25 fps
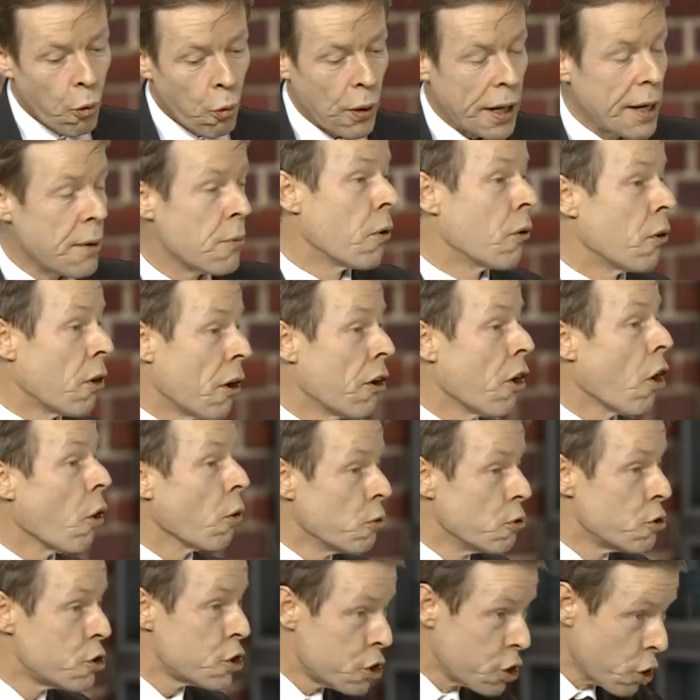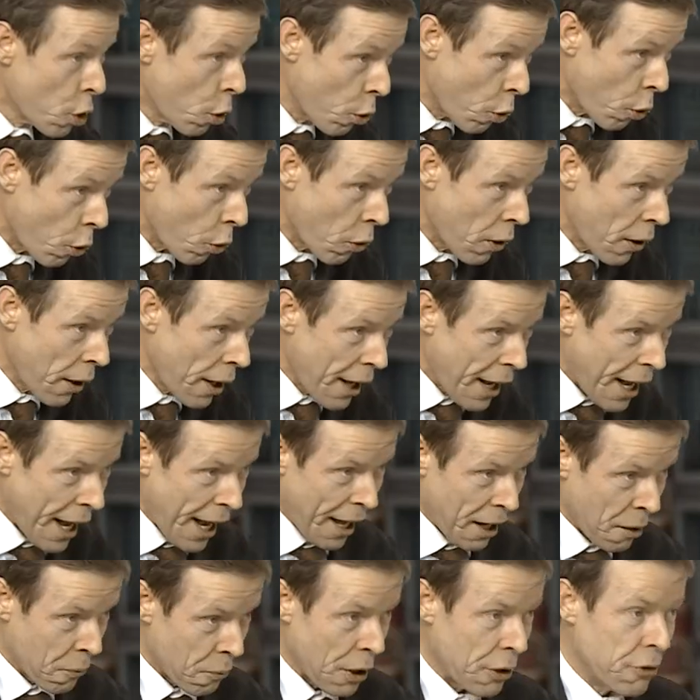we were an onshore
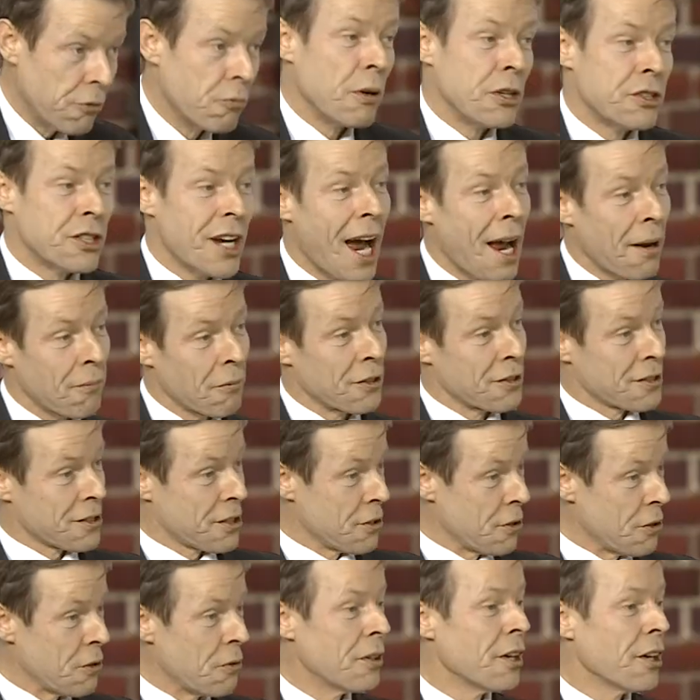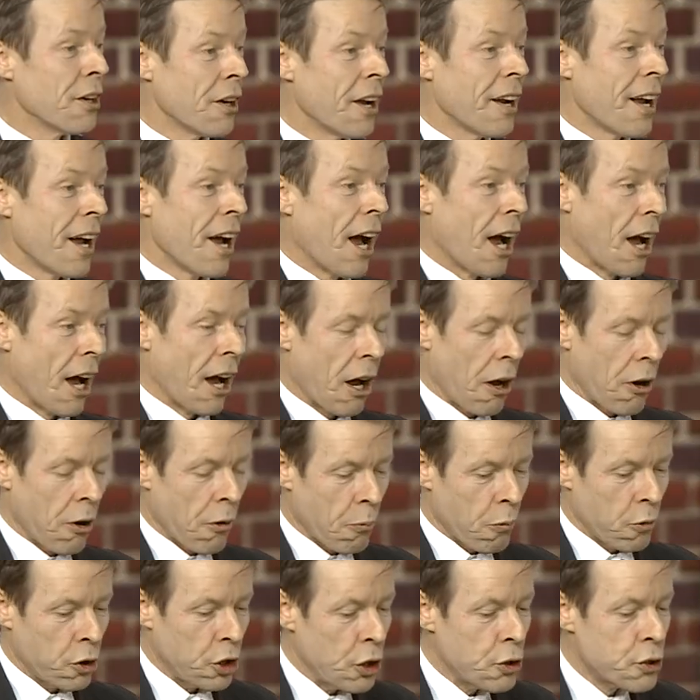element which happened to uh,
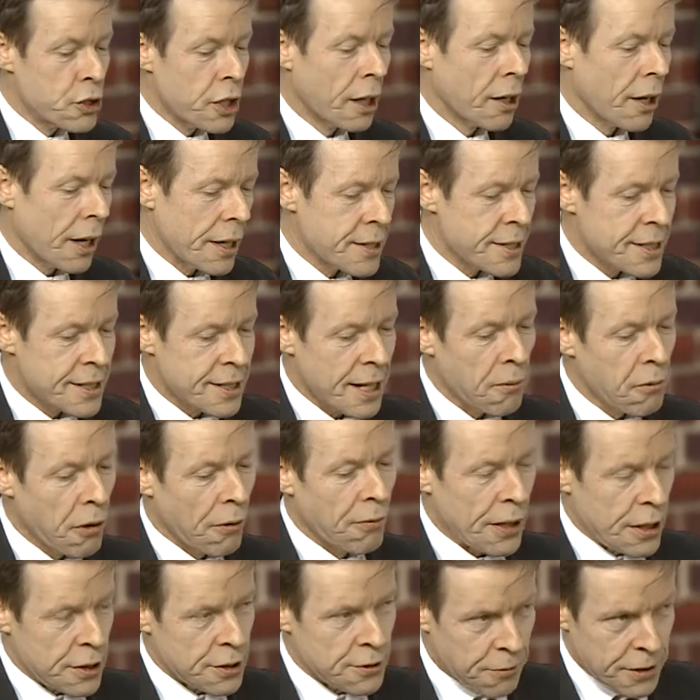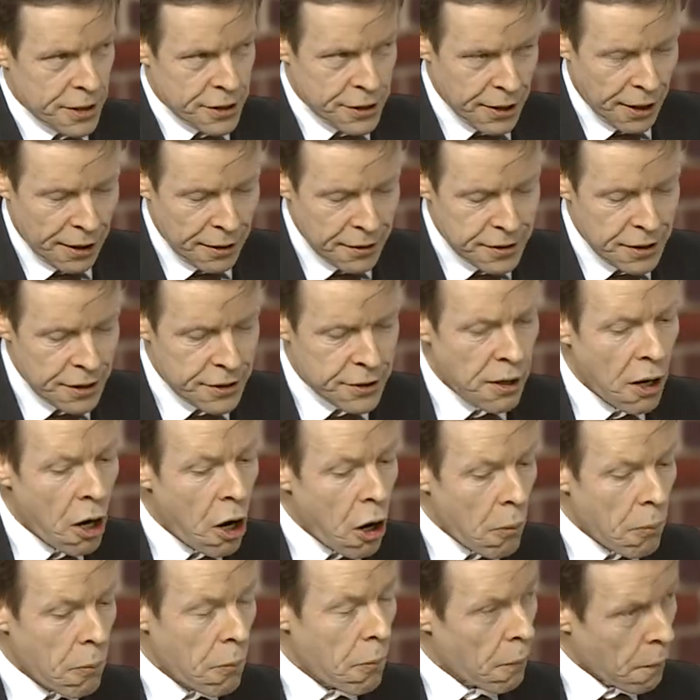utilize some ah. of its facilities.
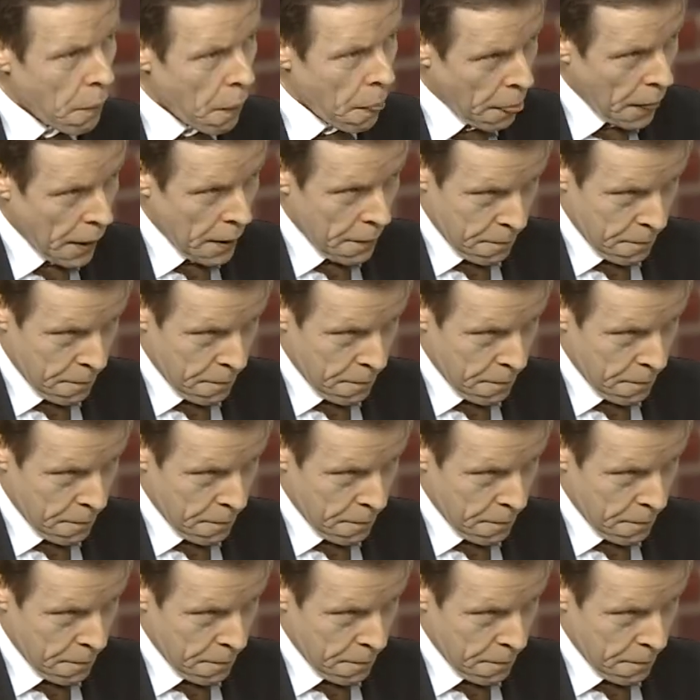You were the icing